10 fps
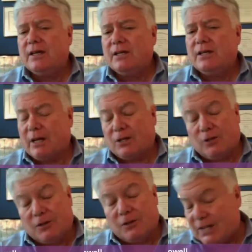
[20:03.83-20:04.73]
is what I
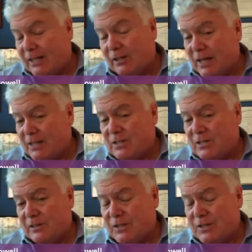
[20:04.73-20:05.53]
call the cycle of excellence.